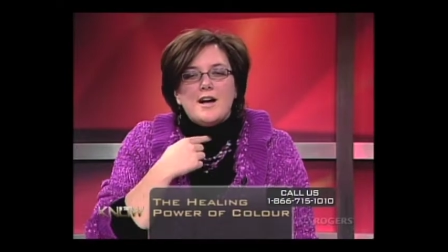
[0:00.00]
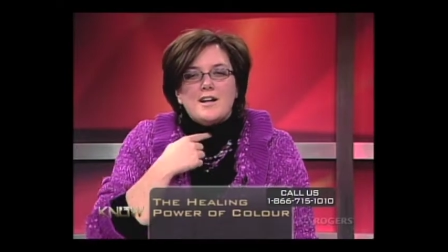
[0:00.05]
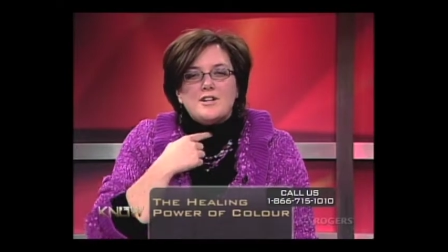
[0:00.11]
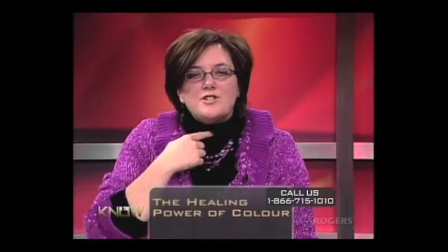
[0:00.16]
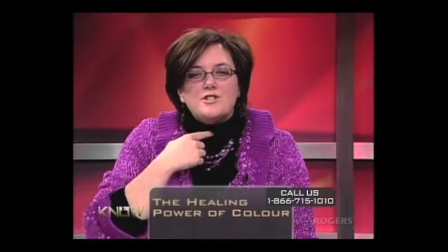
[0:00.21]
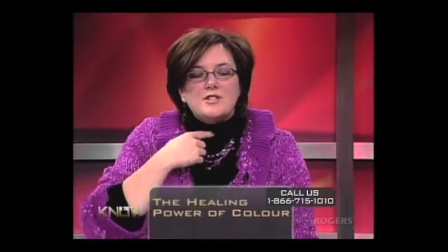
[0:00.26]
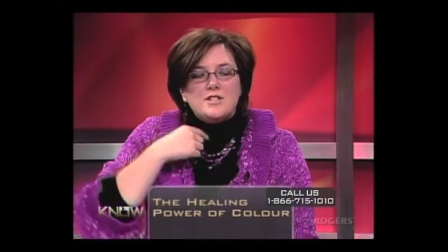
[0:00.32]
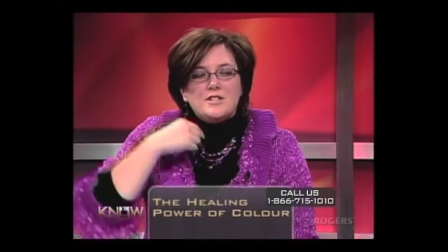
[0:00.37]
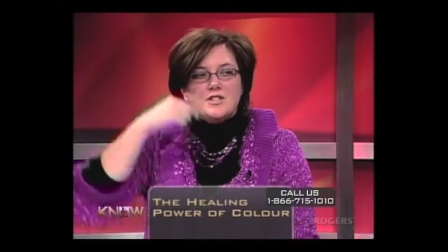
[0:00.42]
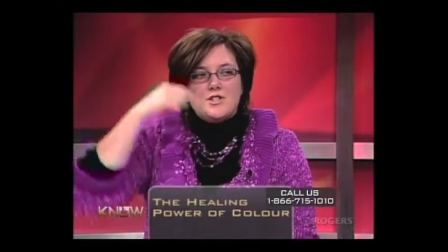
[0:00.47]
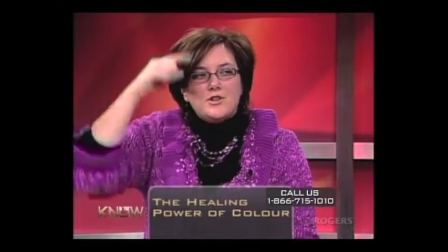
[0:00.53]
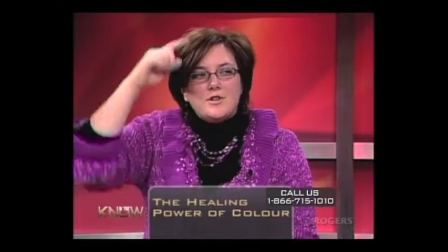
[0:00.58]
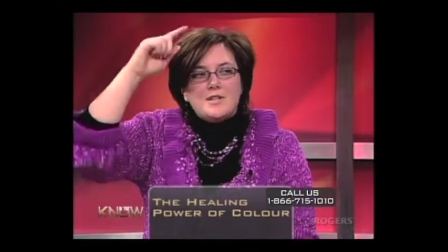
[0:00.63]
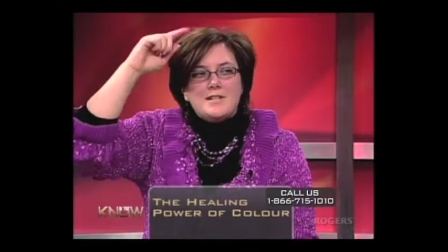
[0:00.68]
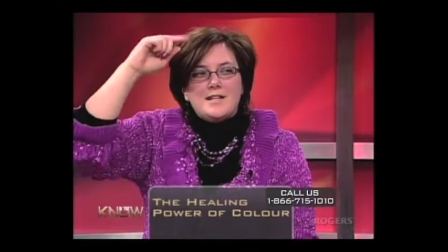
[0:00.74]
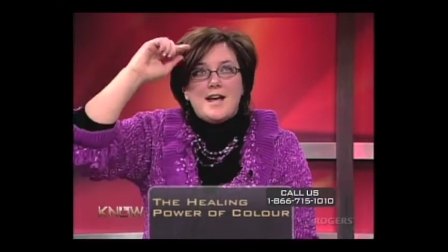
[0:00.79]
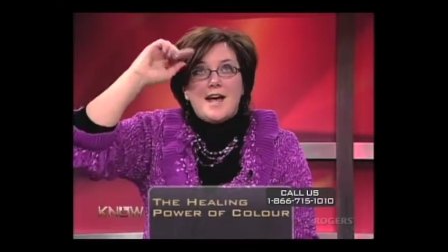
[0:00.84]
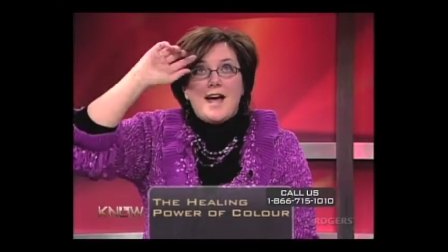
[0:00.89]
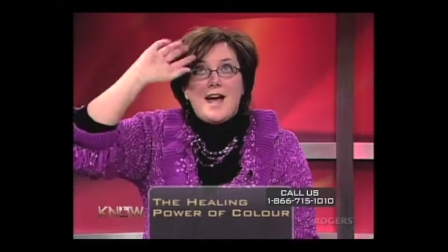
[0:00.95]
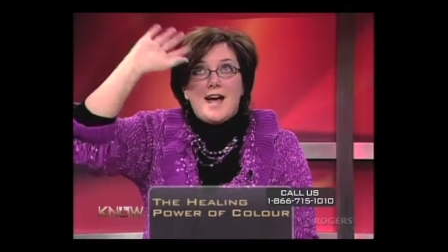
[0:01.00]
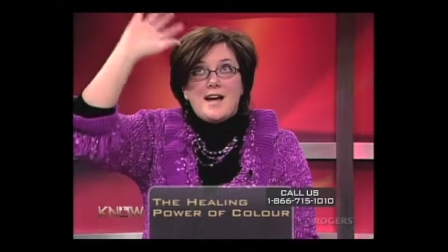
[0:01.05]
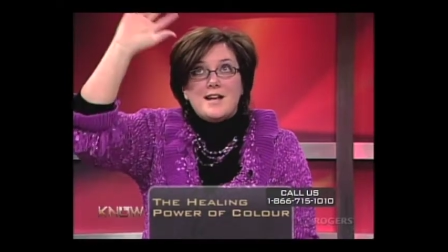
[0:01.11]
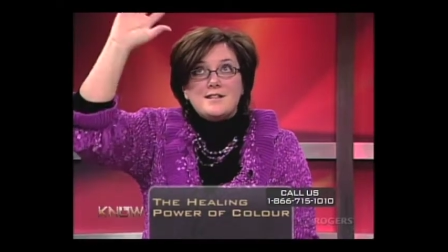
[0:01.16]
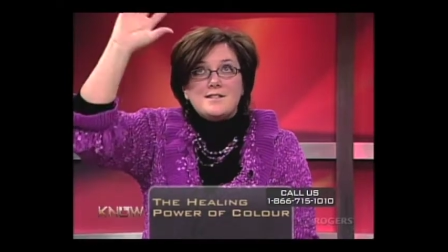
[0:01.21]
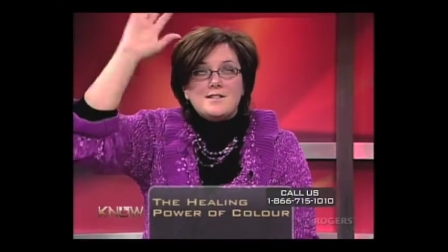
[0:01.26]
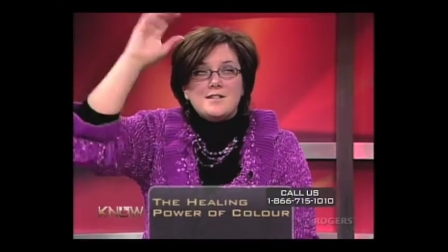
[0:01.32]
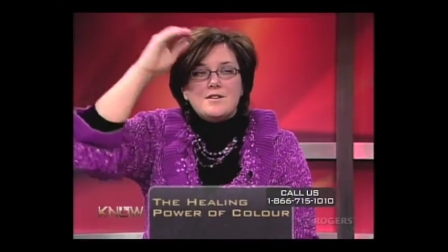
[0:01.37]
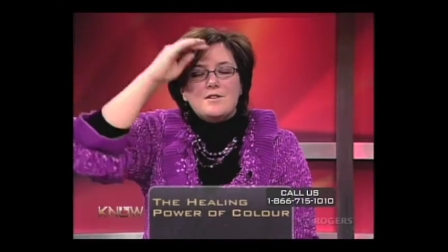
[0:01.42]
actually starting to
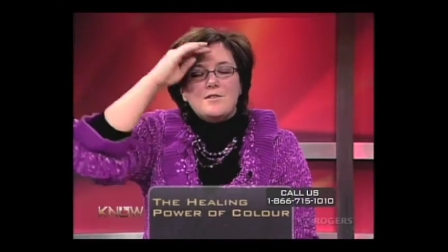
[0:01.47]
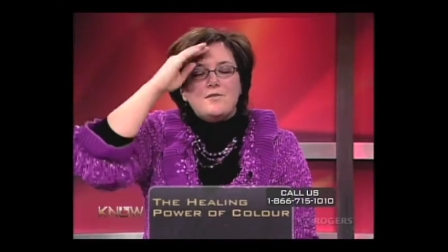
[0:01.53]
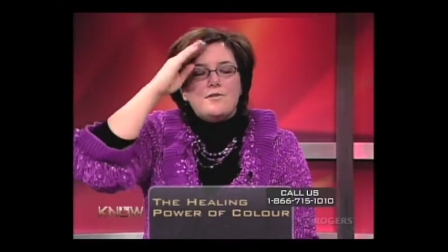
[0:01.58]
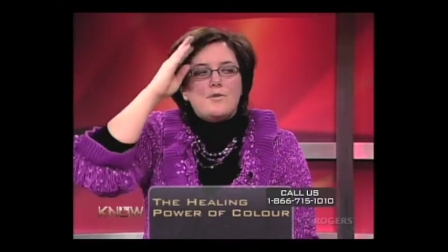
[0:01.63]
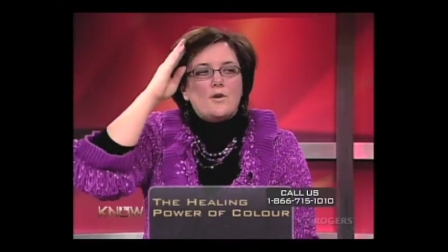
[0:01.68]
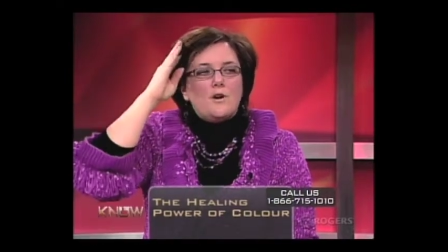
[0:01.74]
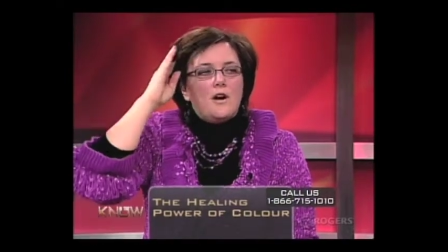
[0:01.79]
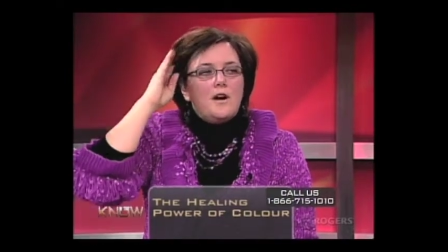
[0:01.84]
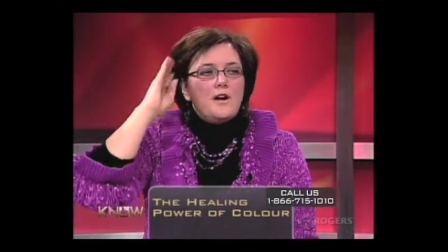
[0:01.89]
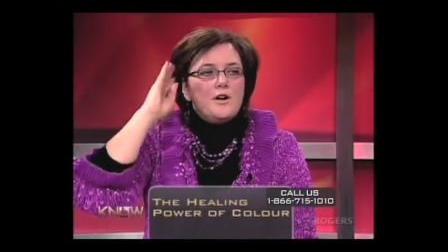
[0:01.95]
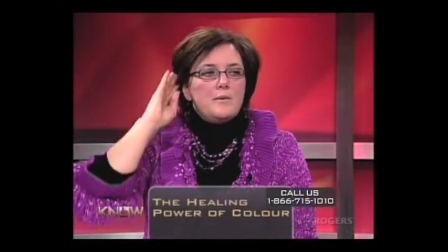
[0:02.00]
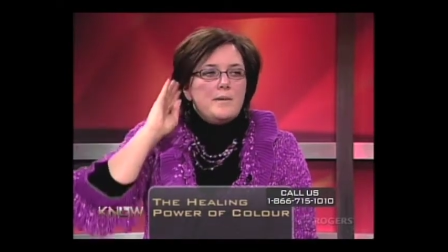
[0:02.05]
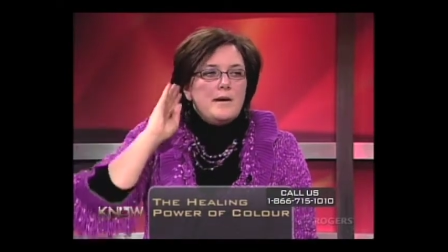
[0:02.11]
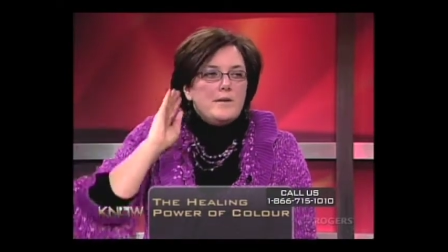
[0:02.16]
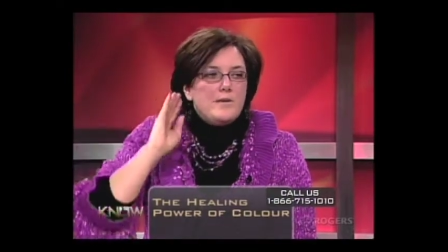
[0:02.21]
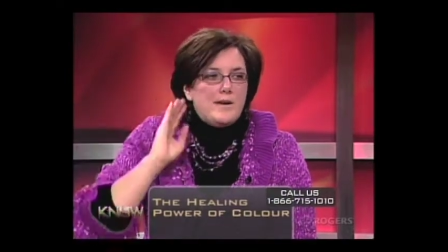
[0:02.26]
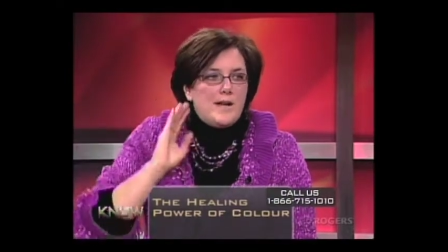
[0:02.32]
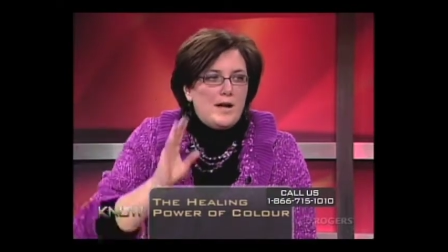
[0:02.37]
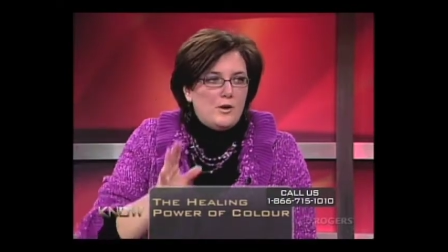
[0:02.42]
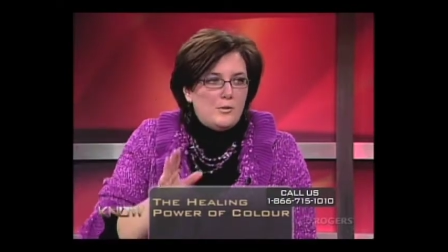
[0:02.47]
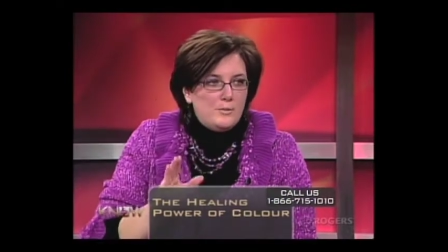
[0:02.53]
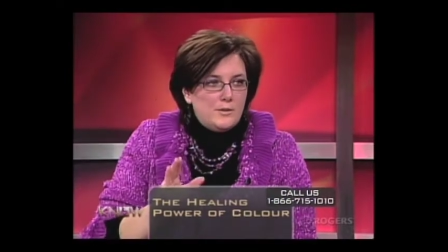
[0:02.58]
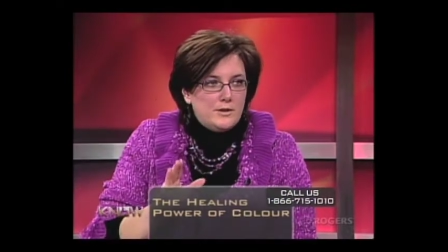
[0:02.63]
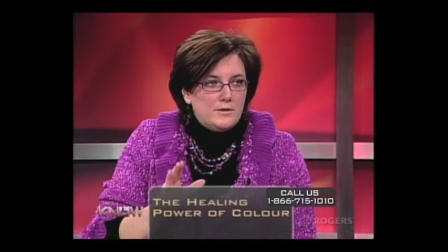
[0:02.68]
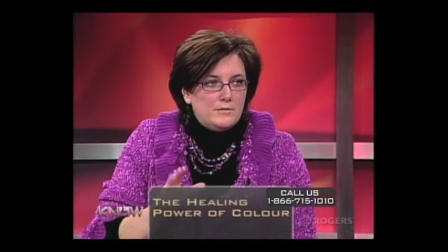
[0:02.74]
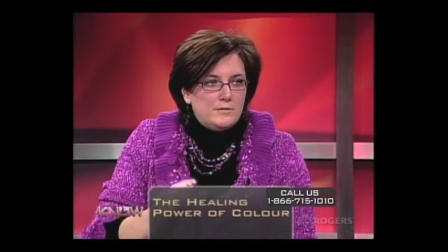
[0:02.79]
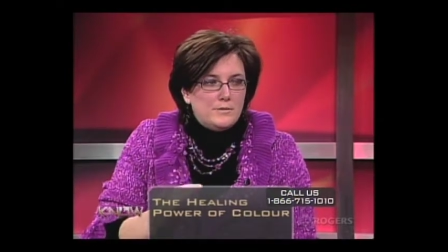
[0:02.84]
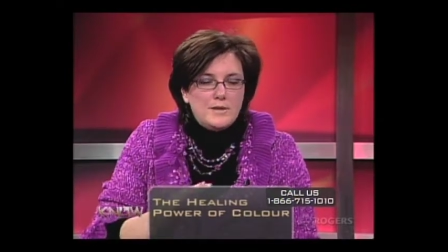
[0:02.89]
ask for a higher power to help
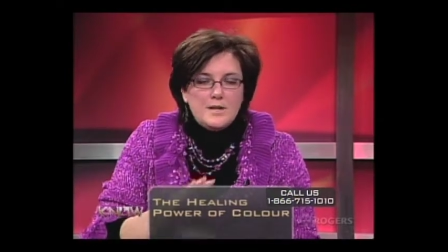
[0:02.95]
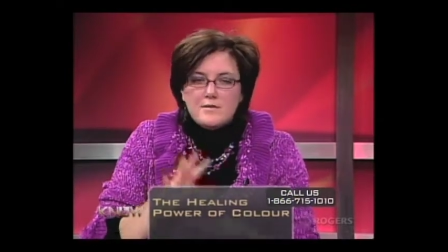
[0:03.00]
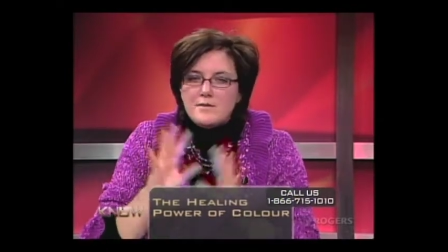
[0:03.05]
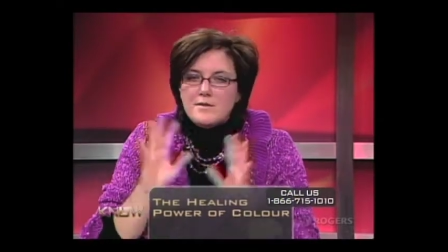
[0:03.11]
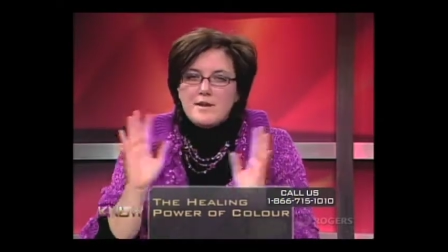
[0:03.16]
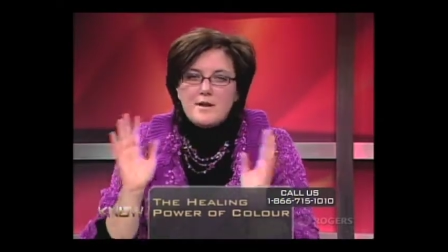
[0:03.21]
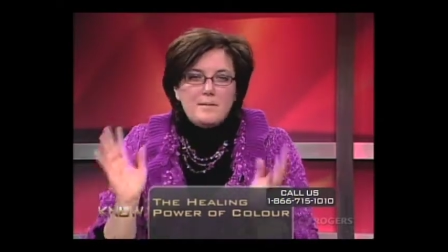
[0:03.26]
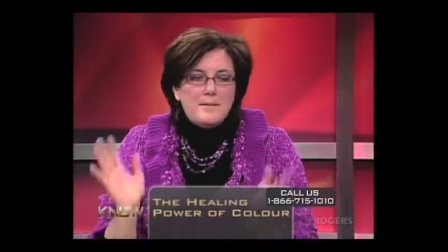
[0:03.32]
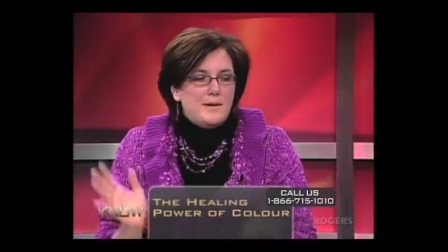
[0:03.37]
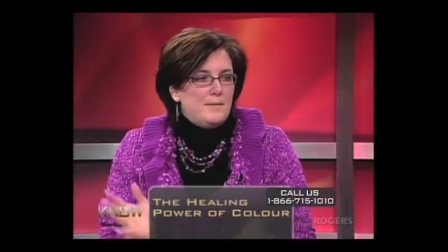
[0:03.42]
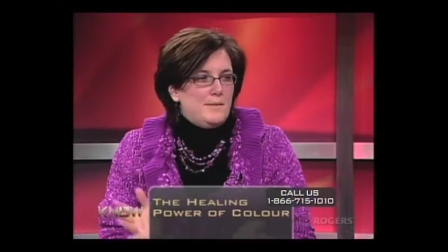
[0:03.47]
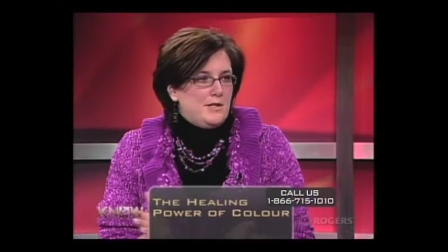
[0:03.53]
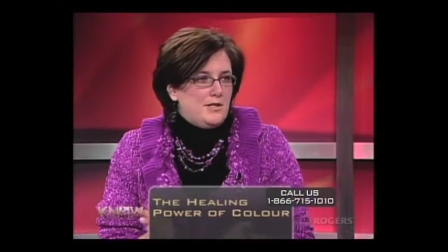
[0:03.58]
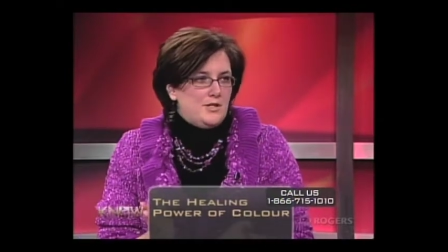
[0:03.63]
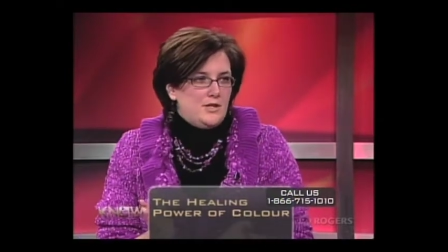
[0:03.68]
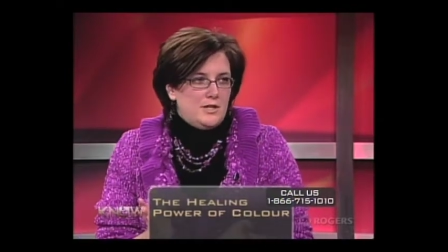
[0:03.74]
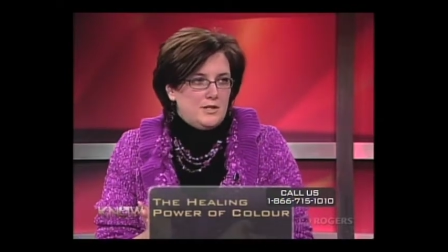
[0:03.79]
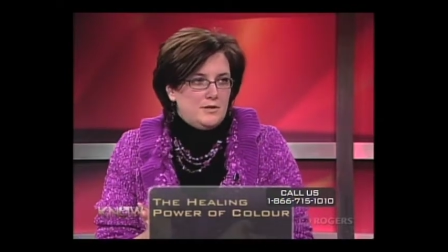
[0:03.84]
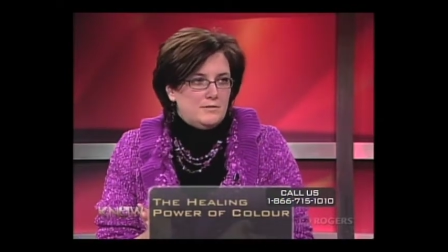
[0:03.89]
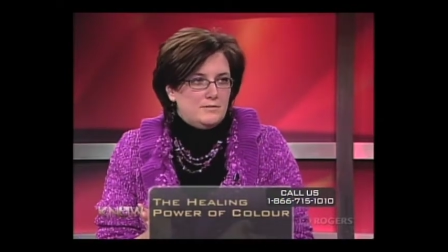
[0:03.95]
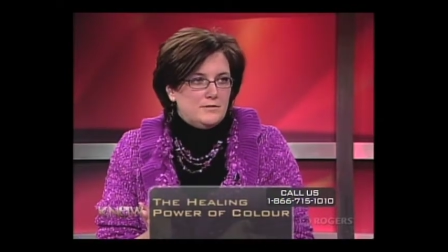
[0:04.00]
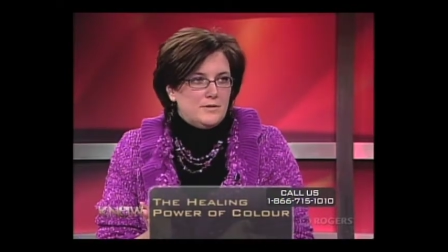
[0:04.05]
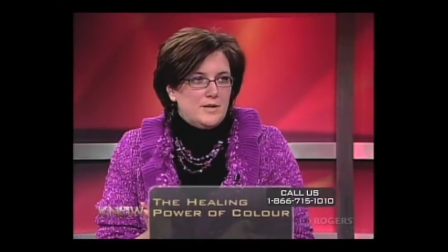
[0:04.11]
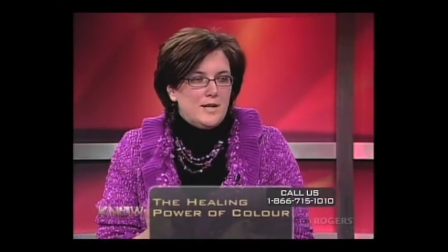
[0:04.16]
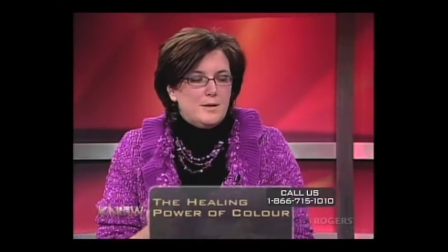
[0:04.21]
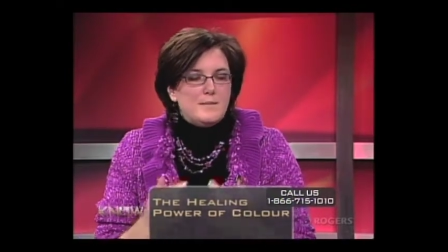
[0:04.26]
you, whatever that may be to you, okay?